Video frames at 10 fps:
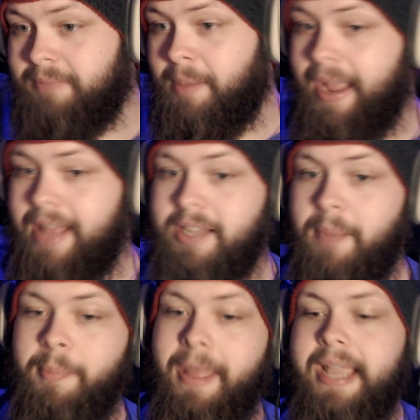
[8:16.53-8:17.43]
My man,
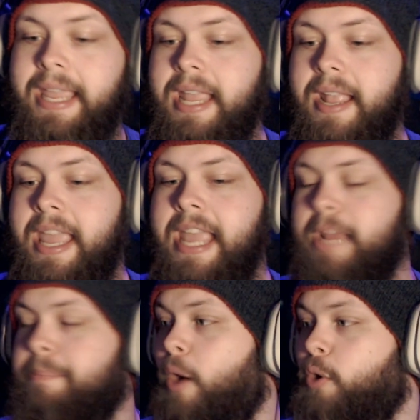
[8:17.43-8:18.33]
double back. He
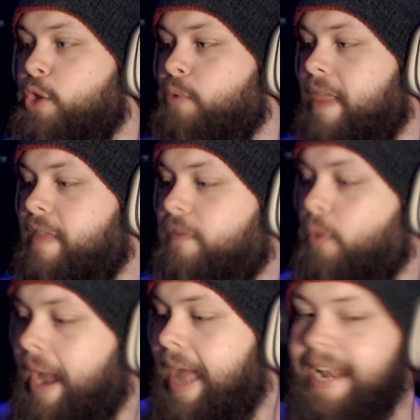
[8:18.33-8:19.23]
could poke you right in the
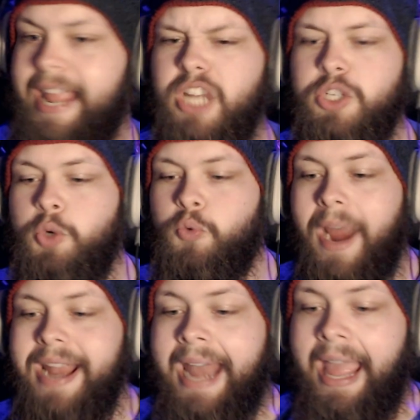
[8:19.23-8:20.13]
forehead and end you
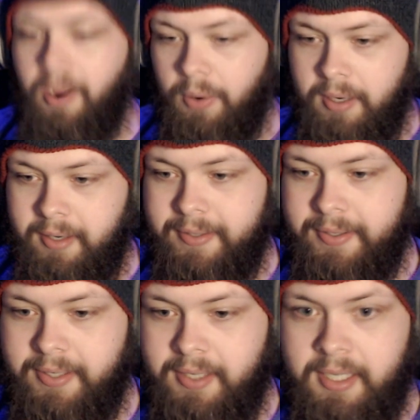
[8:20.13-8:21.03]
right now.
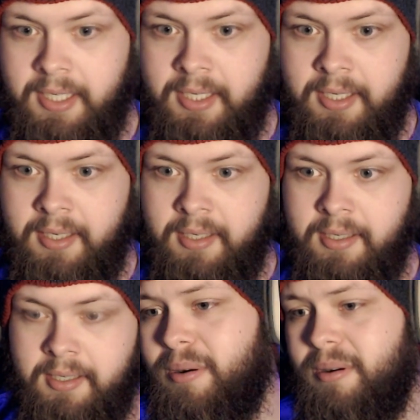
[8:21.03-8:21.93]

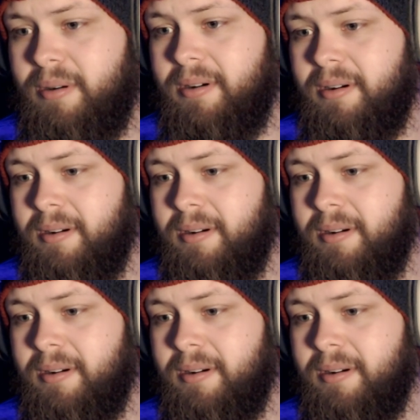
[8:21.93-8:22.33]
Aw.